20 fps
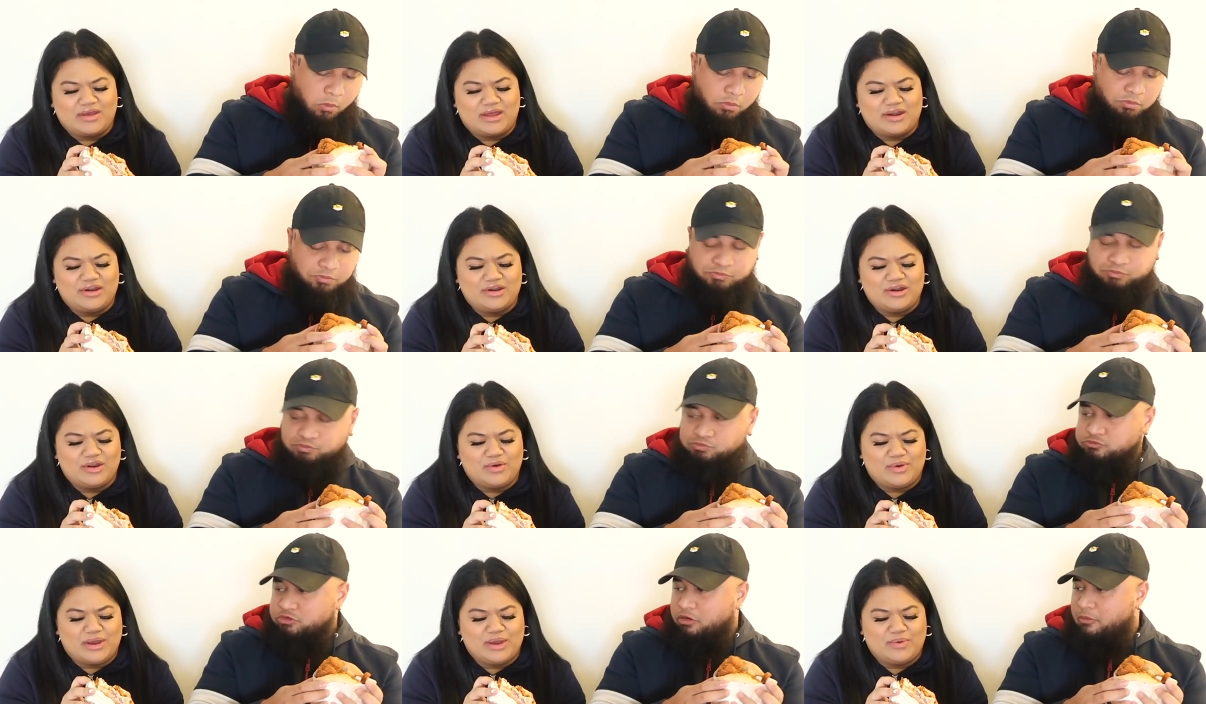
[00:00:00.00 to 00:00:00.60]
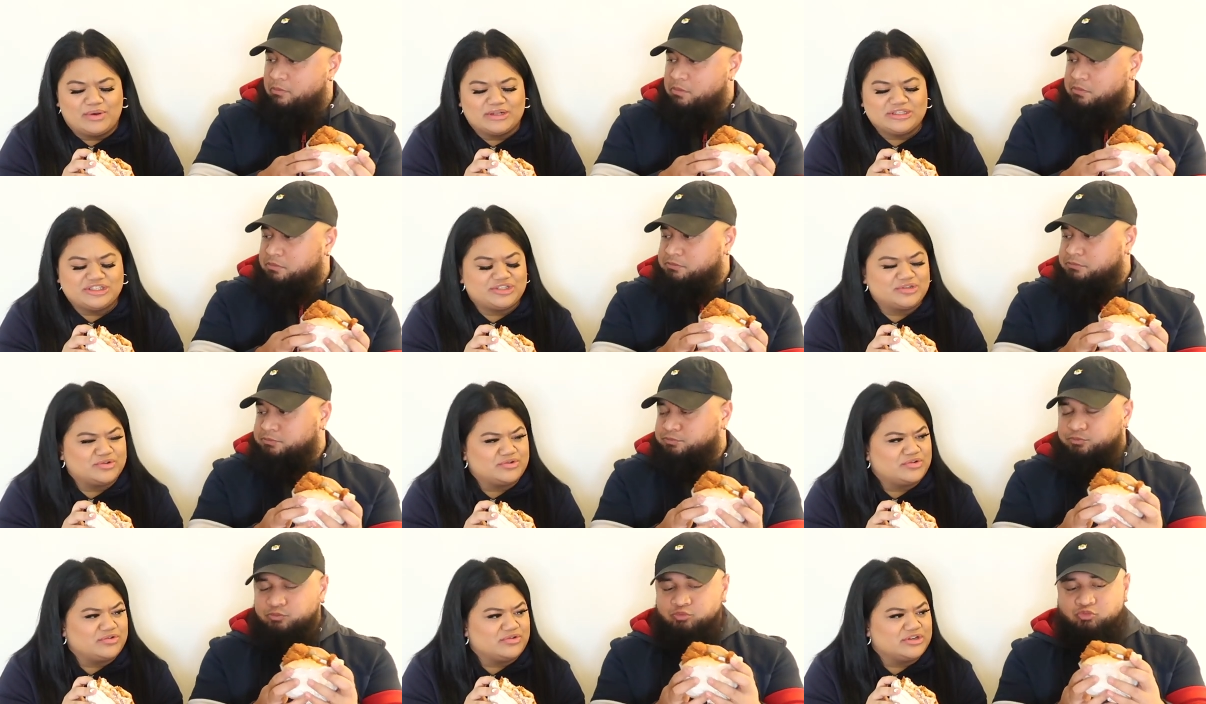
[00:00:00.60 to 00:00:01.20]
Speaker 1: I don't know why
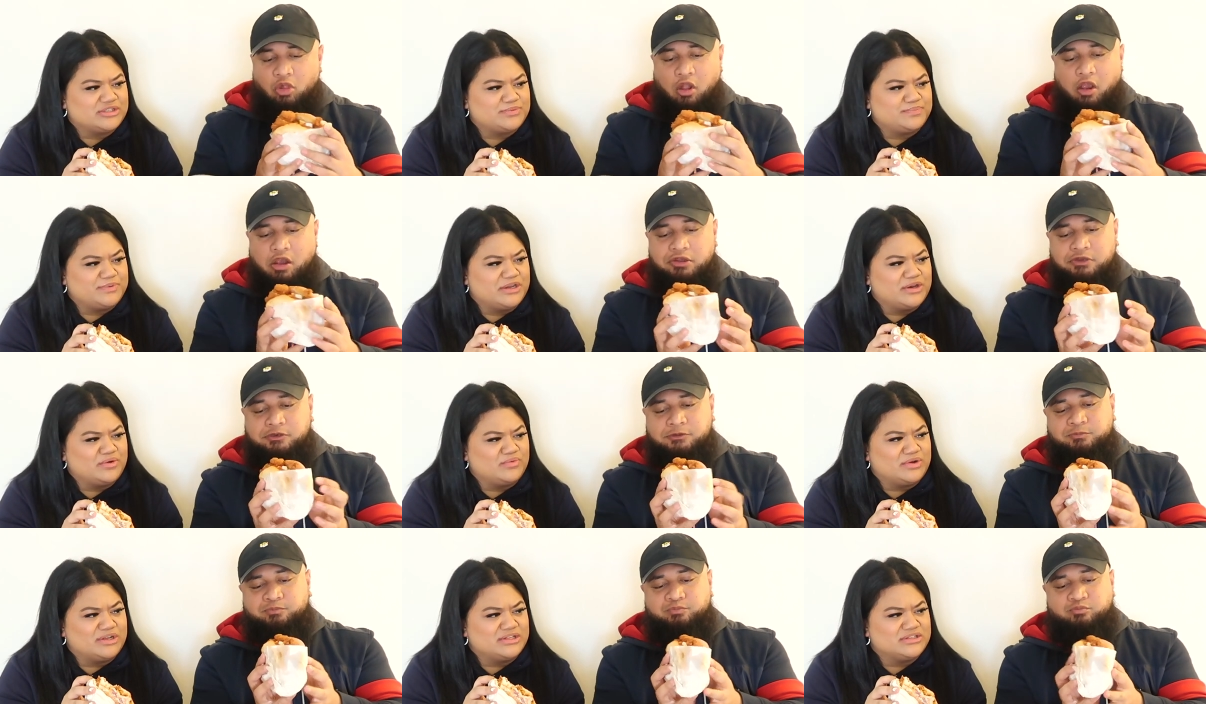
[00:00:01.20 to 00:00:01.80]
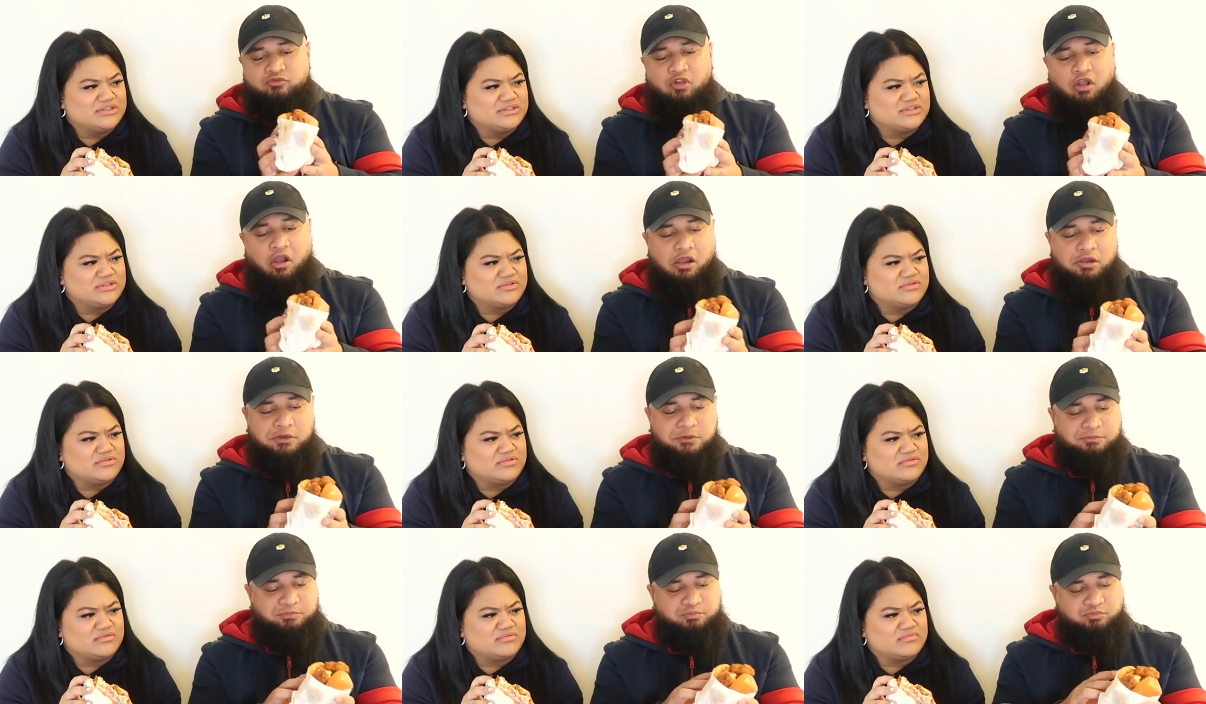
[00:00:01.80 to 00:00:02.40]
one's crispy and one's...
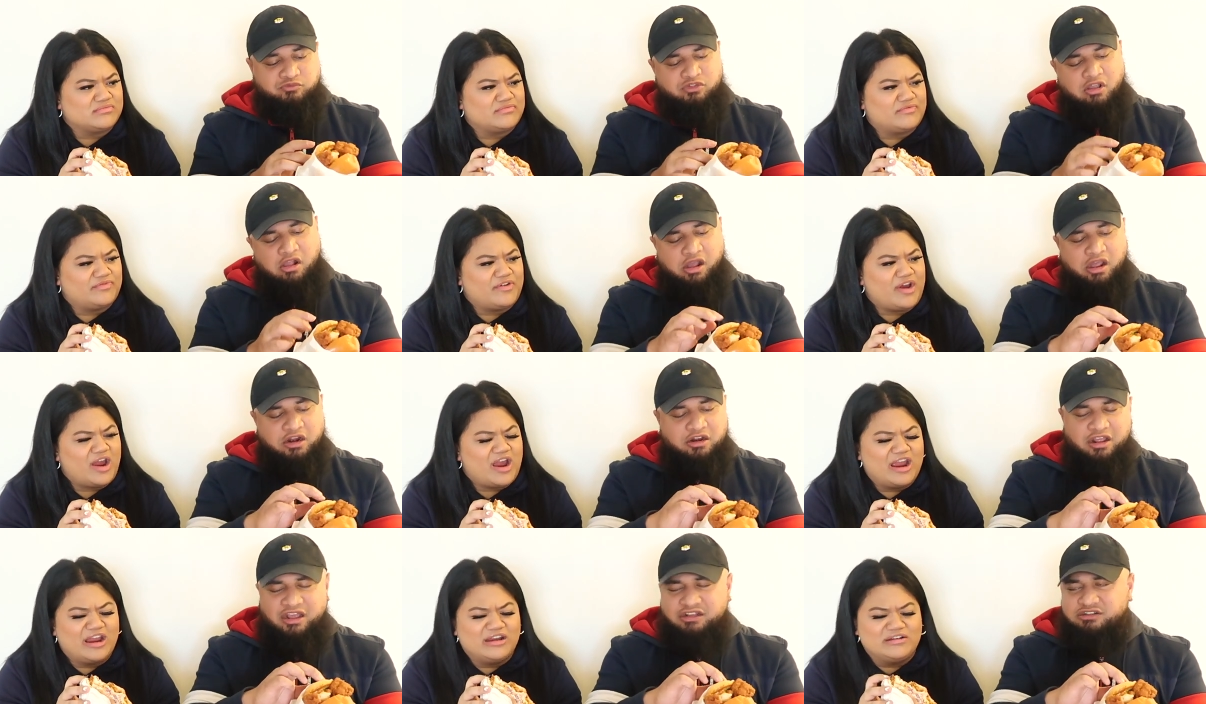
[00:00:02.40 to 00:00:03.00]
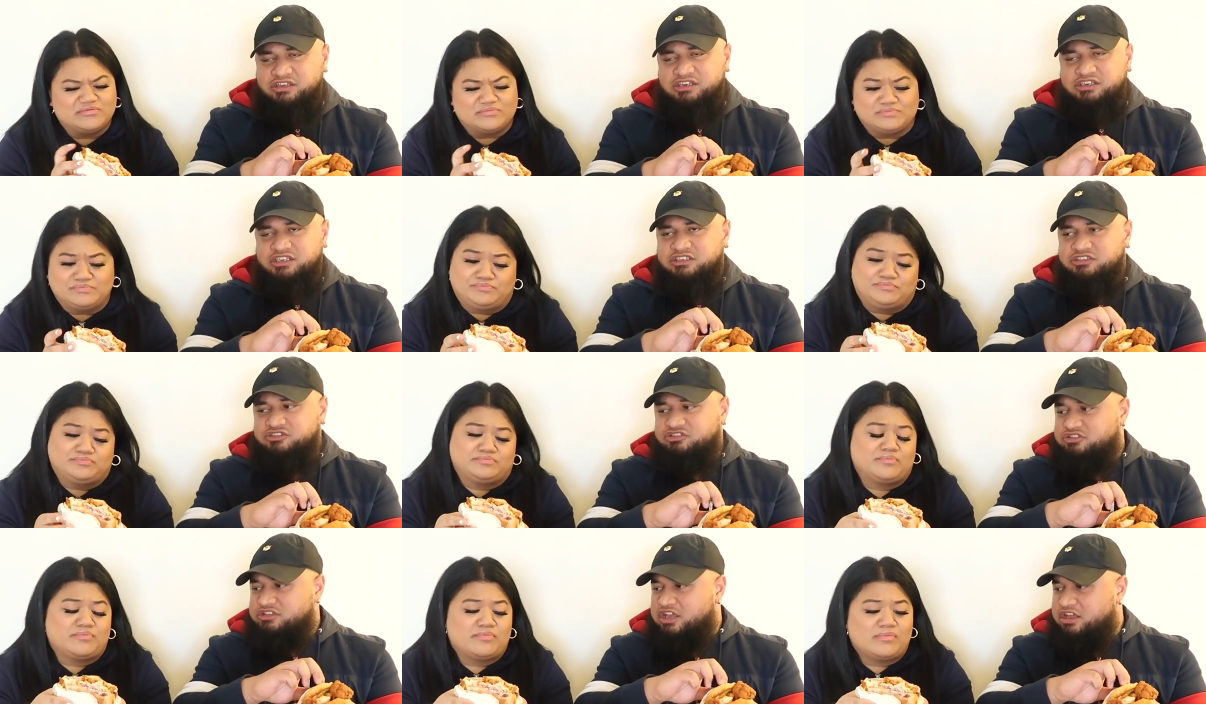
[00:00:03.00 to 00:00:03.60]
Speaker 2: No, I don't
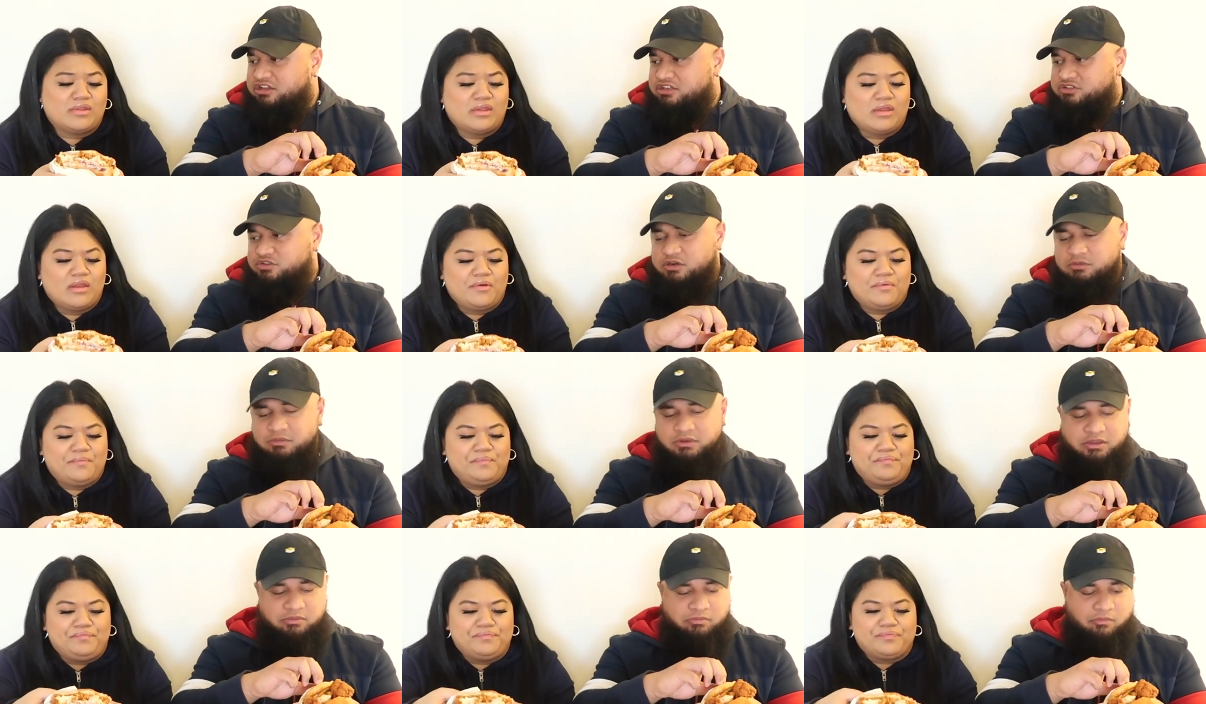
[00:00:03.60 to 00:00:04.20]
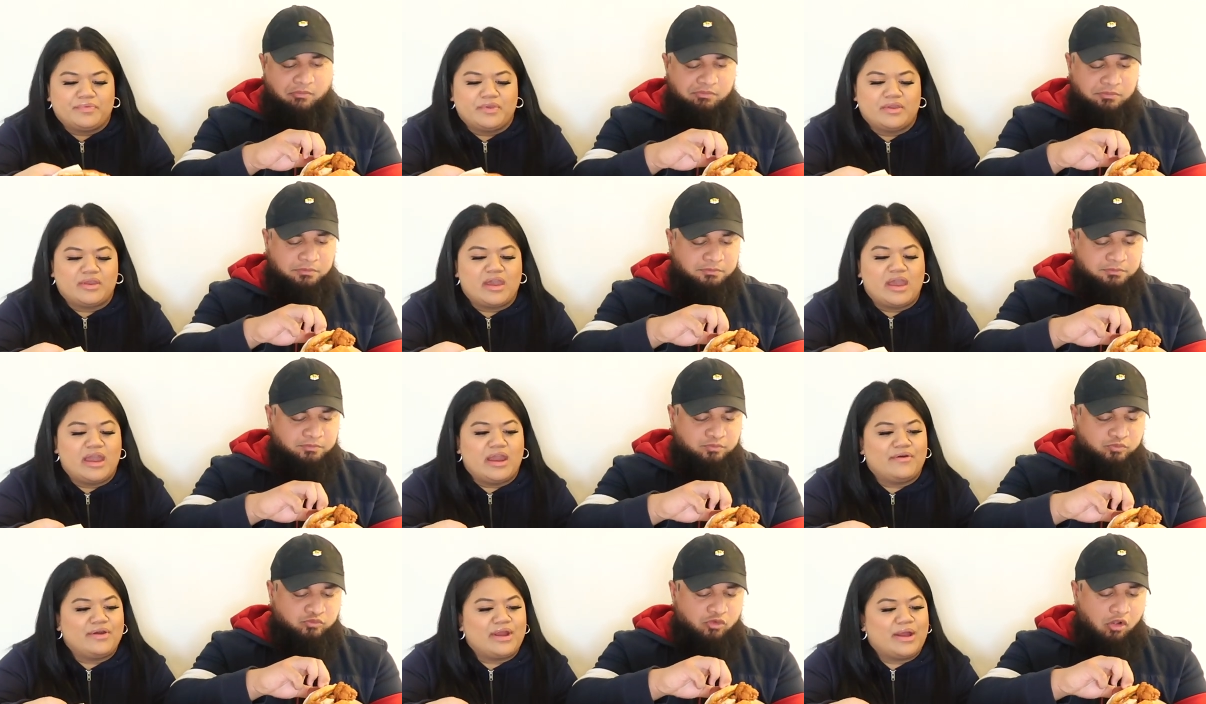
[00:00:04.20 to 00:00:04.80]
understand. That's what I mean.
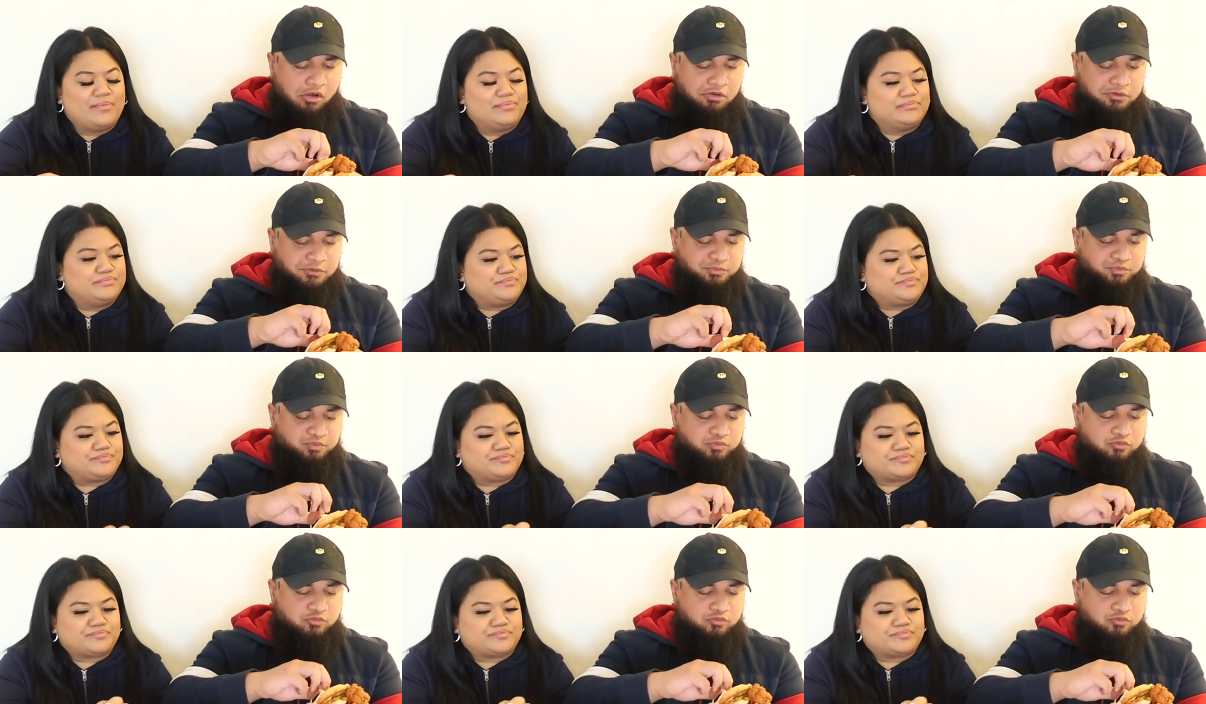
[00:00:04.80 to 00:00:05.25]
Speaker 1: Okay, hurry up.